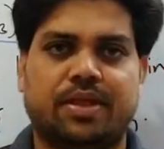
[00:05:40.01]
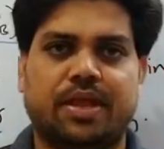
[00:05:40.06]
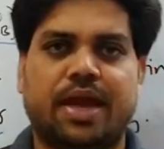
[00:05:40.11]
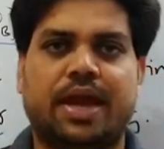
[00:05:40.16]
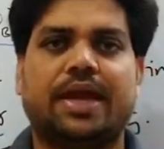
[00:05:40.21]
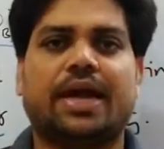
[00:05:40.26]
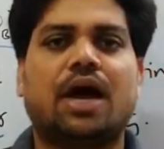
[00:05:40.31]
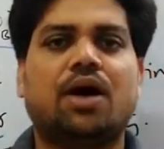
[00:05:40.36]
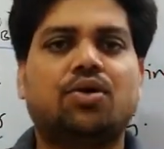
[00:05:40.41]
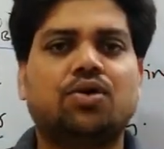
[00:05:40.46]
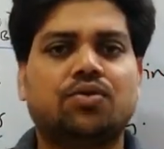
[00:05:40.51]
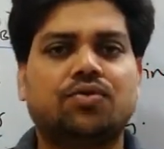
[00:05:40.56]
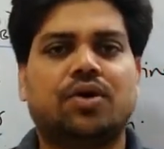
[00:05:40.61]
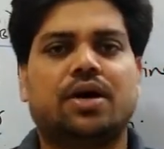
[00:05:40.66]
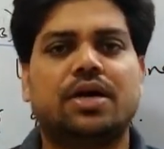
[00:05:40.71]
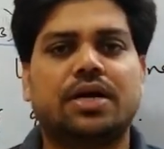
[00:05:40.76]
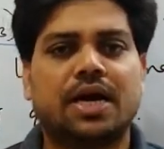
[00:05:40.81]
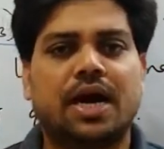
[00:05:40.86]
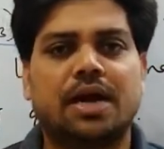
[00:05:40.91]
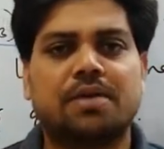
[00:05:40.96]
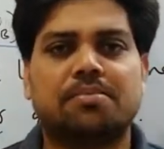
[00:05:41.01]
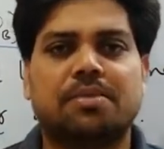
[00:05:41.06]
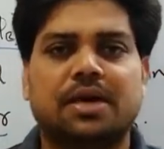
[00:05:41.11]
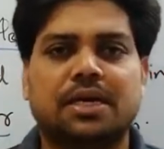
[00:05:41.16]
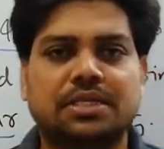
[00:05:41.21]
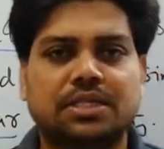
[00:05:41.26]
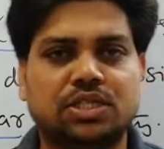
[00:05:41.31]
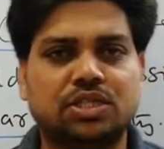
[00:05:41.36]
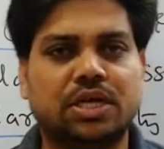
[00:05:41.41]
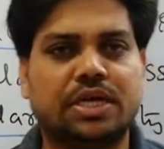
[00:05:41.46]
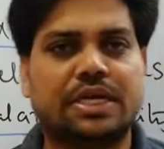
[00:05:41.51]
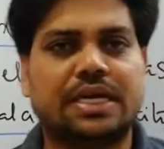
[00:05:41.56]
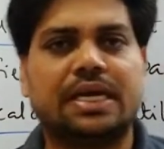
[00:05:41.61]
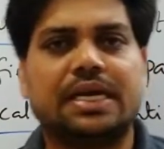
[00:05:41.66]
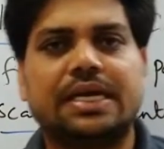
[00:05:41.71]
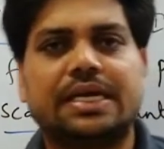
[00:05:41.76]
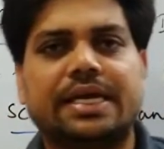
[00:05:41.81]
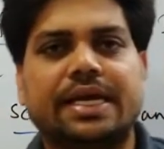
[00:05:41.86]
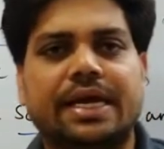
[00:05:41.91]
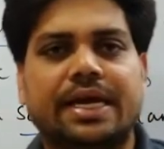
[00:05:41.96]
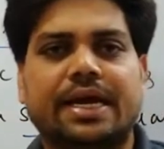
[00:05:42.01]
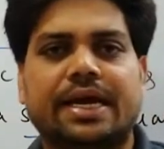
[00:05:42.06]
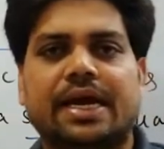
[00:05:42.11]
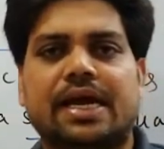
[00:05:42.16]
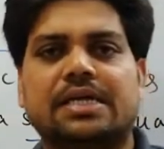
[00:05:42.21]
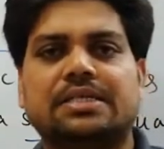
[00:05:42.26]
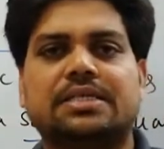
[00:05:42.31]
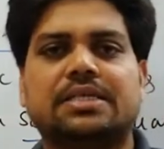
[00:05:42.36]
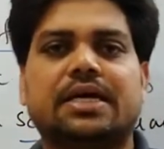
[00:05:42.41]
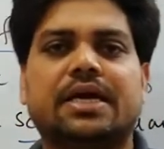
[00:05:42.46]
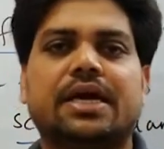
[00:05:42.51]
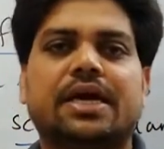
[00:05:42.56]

and outward normal is generally taken as